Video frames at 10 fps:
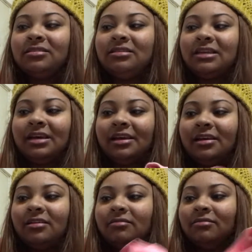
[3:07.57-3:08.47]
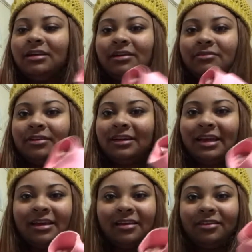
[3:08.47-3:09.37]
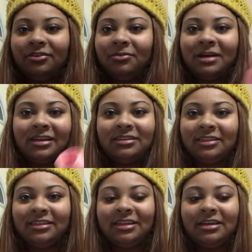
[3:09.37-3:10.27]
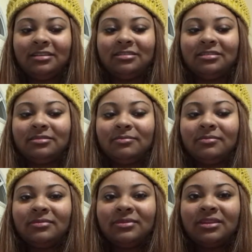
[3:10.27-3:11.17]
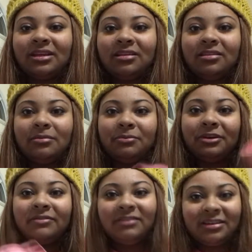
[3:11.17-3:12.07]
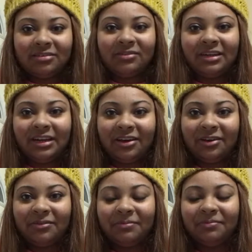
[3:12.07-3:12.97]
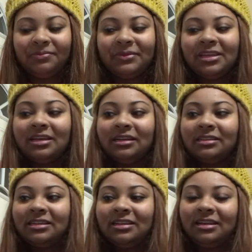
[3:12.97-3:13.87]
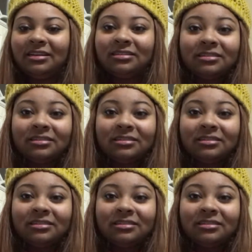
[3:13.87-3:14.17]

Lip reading: day, whatever day you're watching this, the previous video to this,